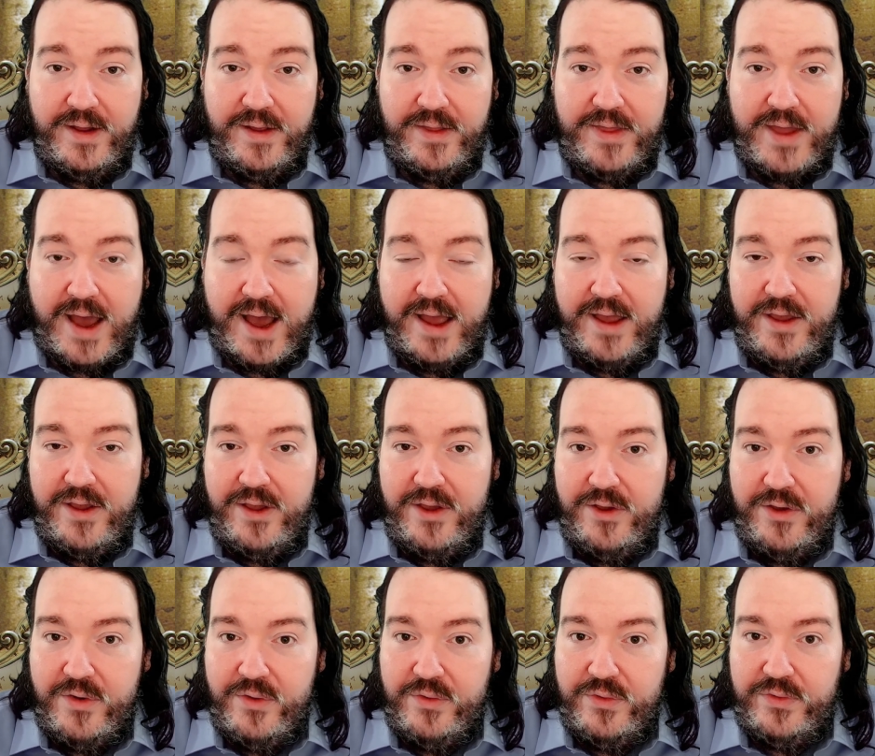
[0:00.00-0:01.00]
die
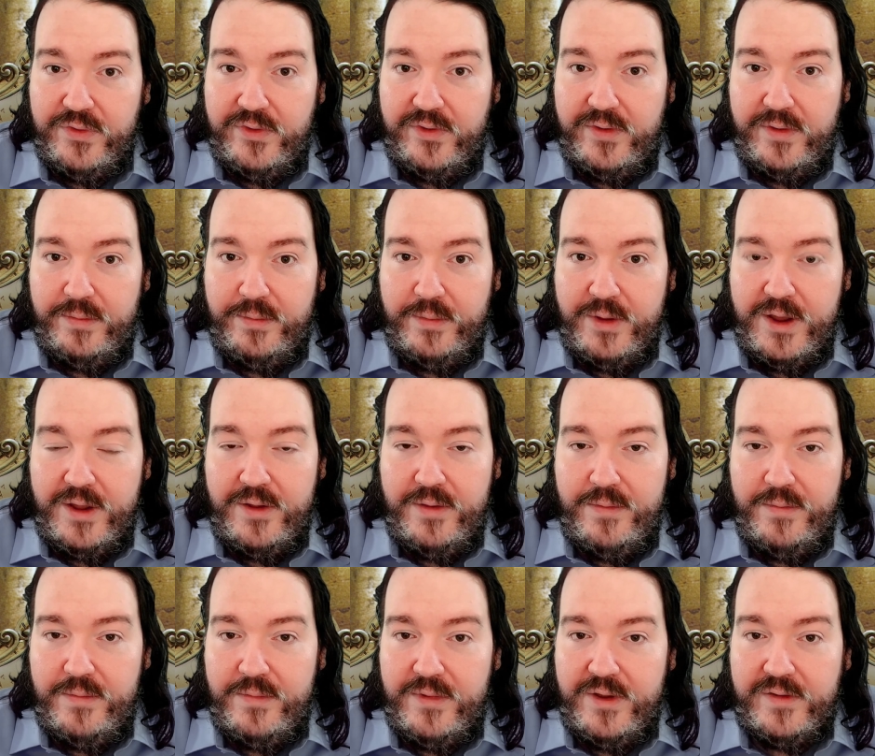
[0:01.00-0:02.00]
used
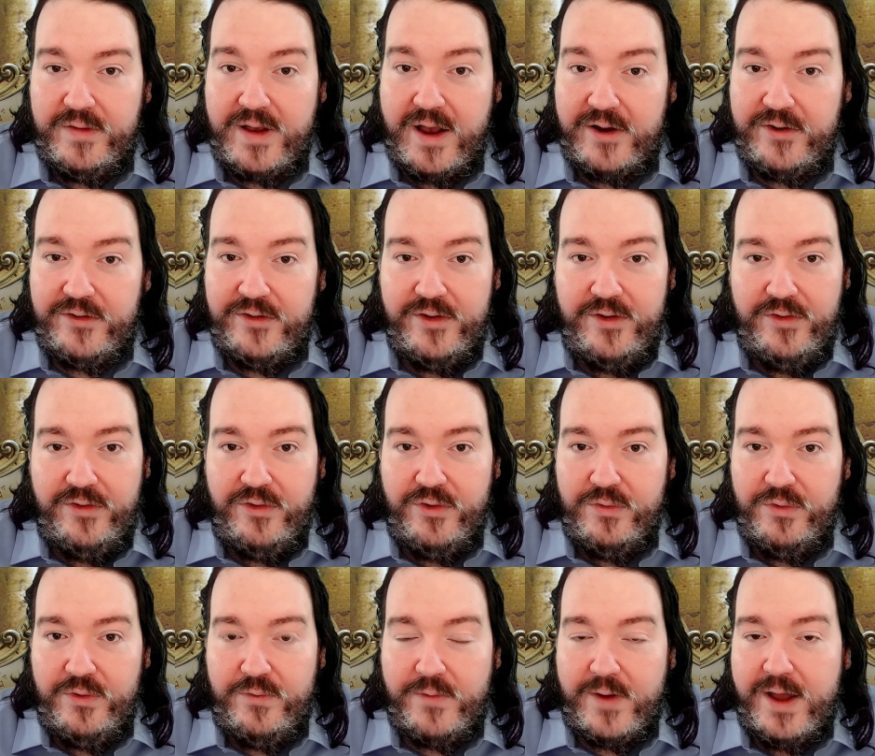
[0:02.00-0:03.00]
in discussions
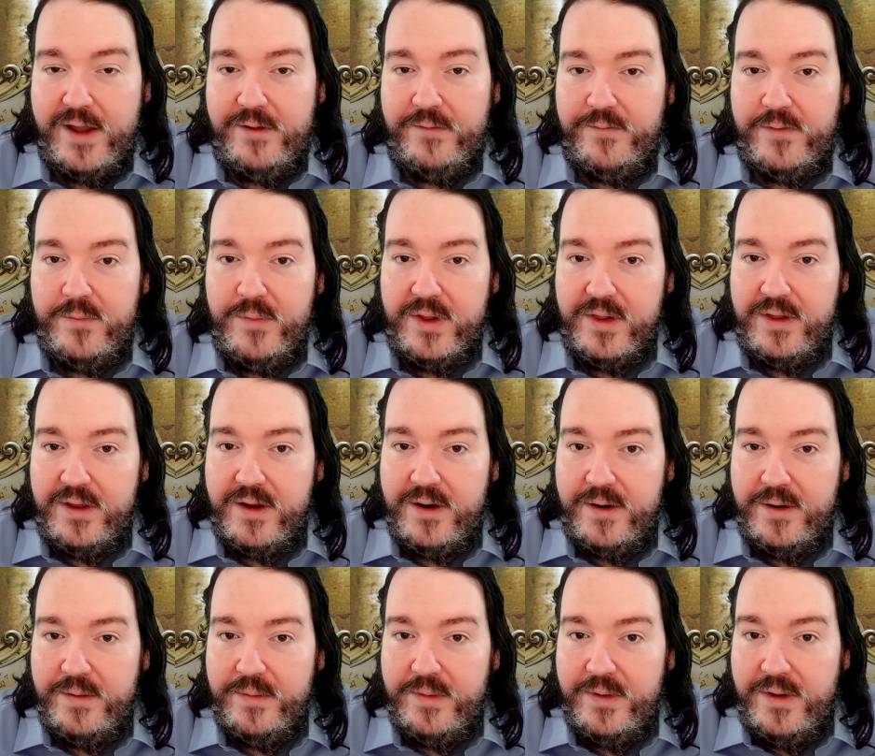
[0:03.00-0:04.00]
you would find
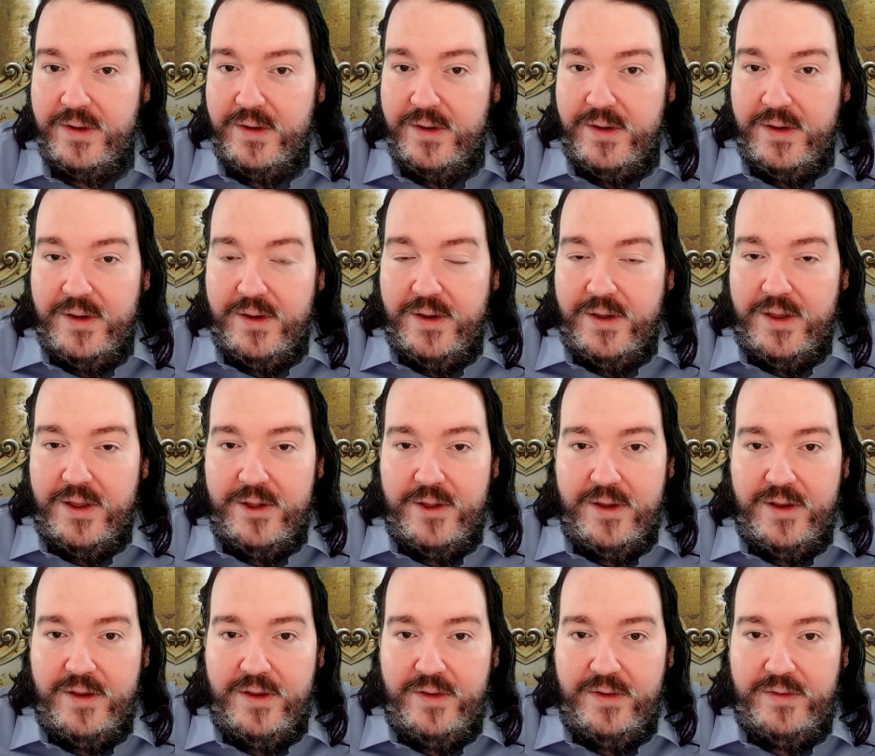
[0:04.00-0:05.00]
familiar in
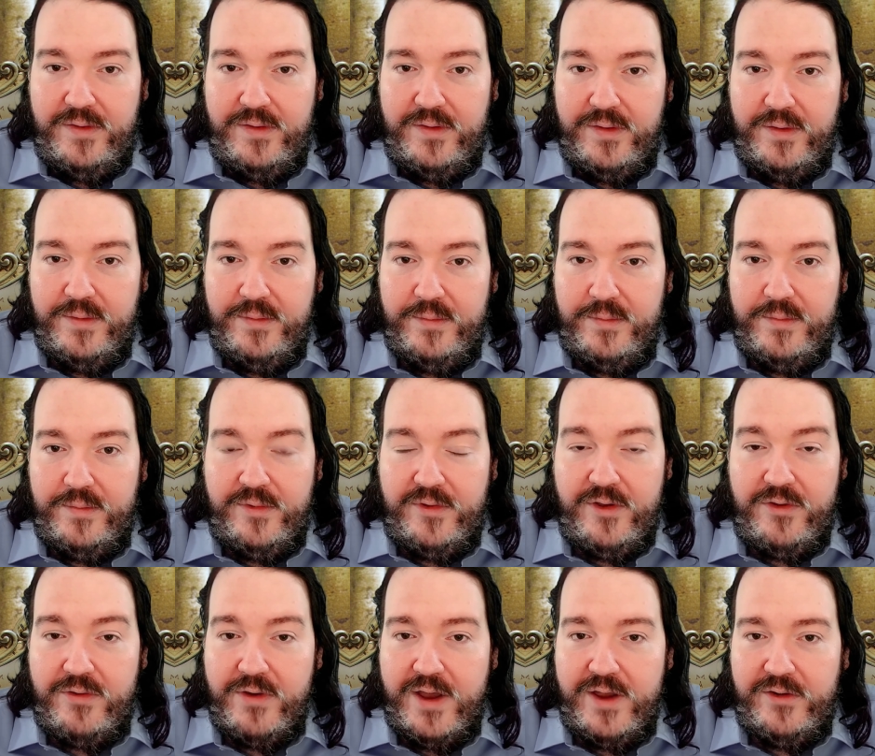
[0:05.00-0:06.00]
these
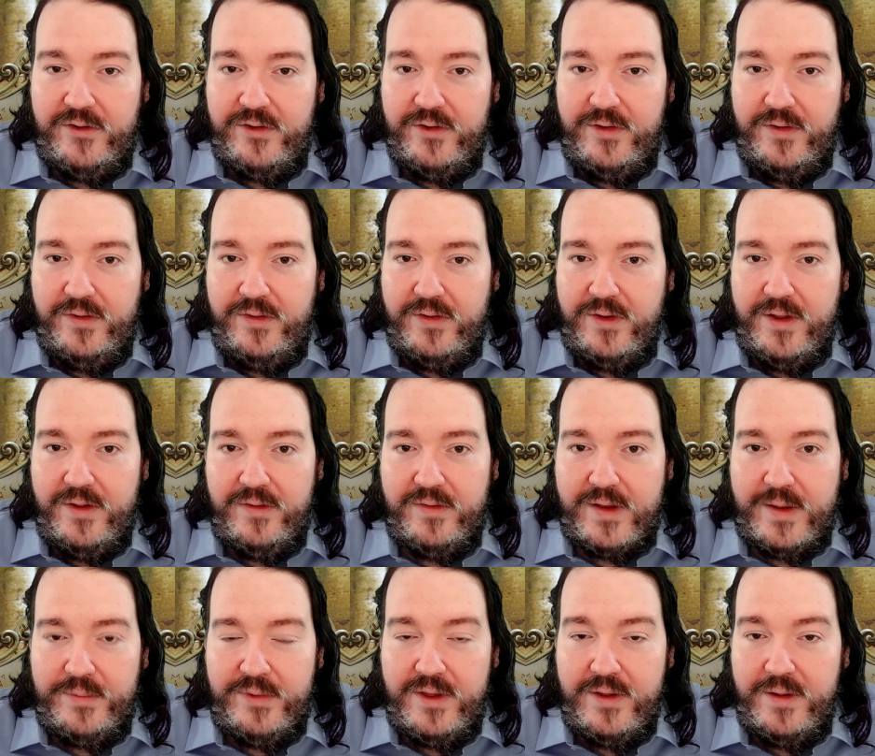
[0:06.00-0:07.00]
situations in
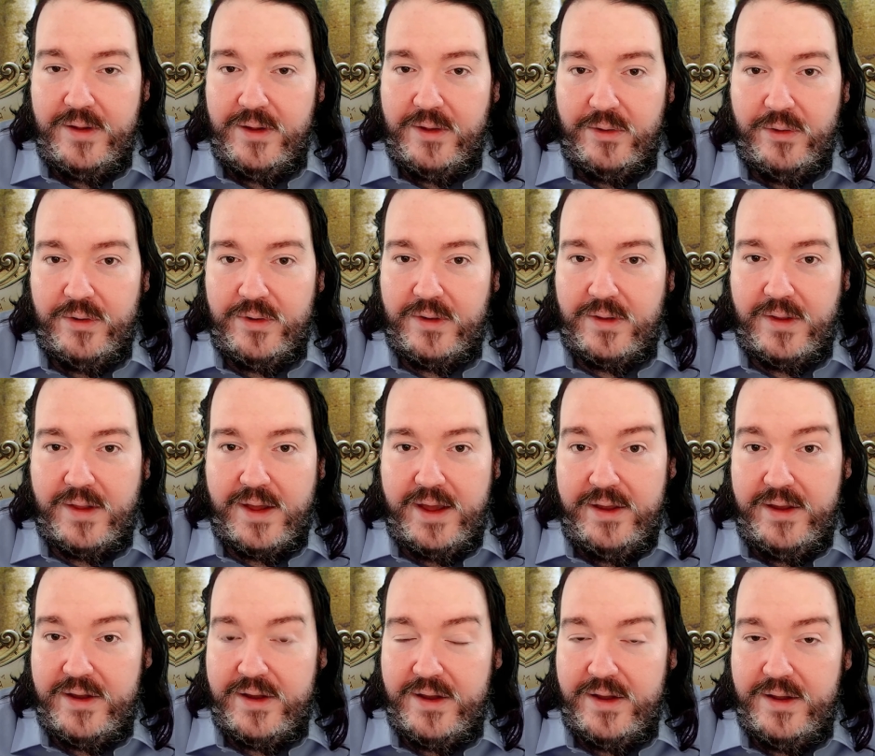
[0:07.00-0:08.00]
something that looked
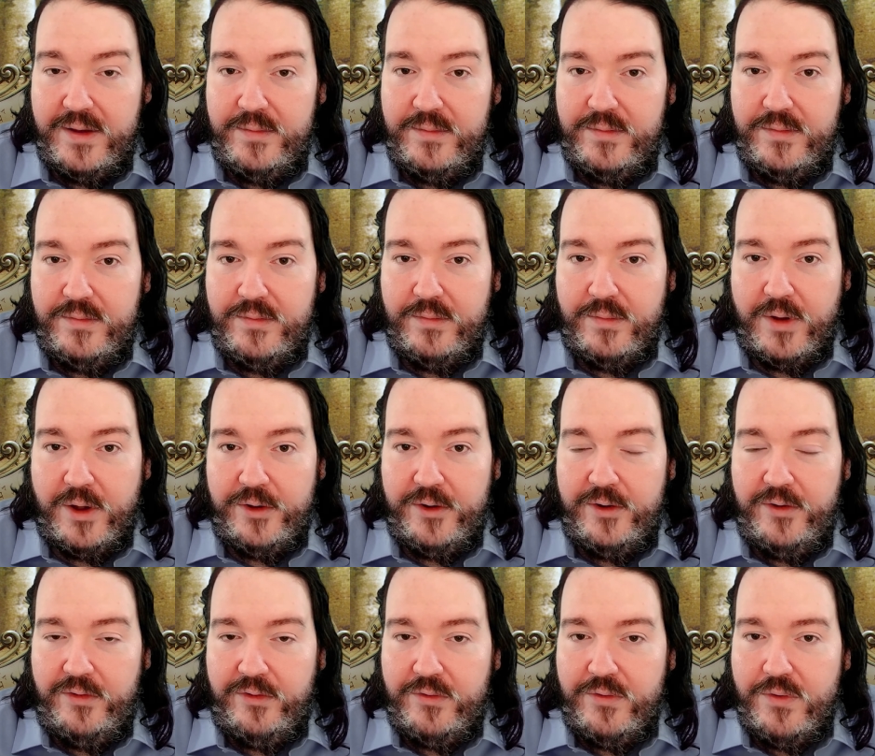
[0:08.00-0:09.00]
like a
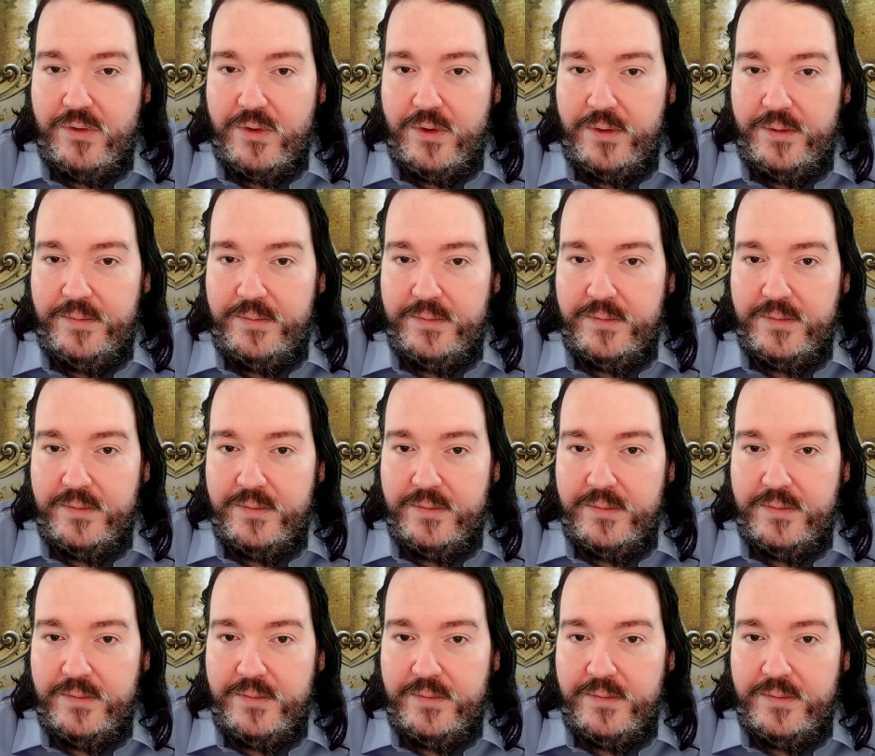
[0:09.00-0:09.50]
modern school.